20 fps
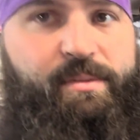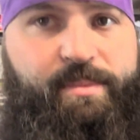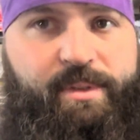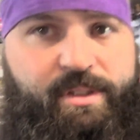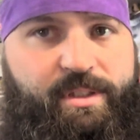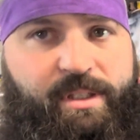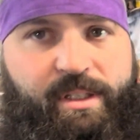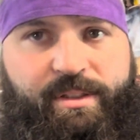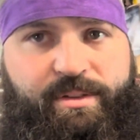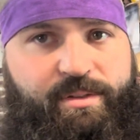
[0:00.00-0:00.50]

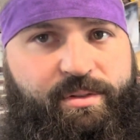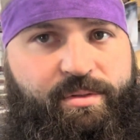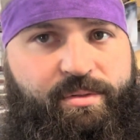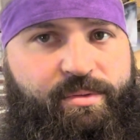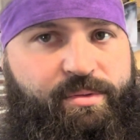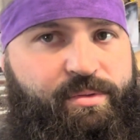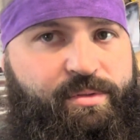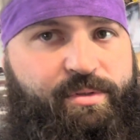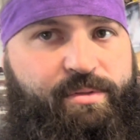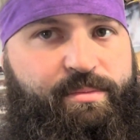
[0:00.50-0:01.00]
much nicer
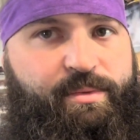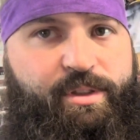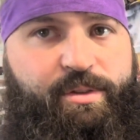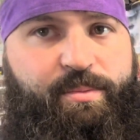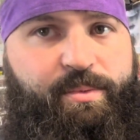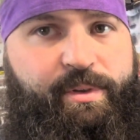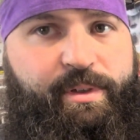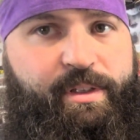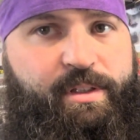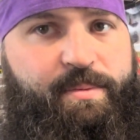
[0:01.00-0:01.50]
tools, much
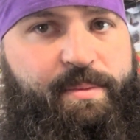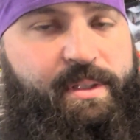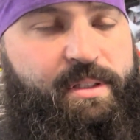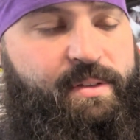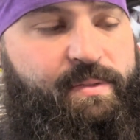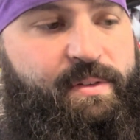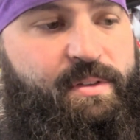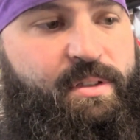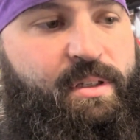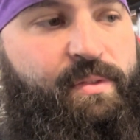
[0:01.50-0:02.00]
more
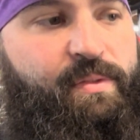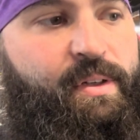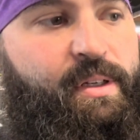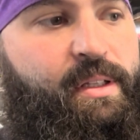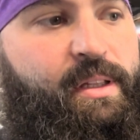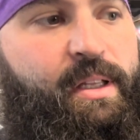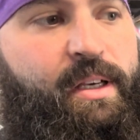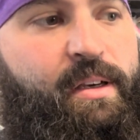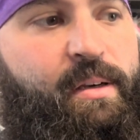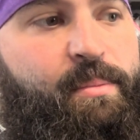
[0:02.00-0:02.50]
expensive and stuff
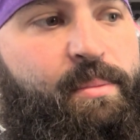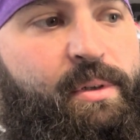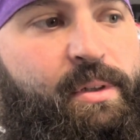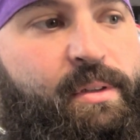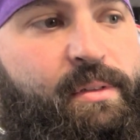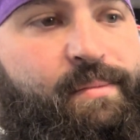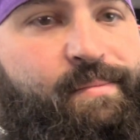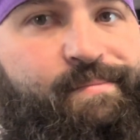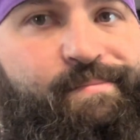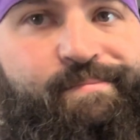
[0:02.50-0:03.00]
like that, but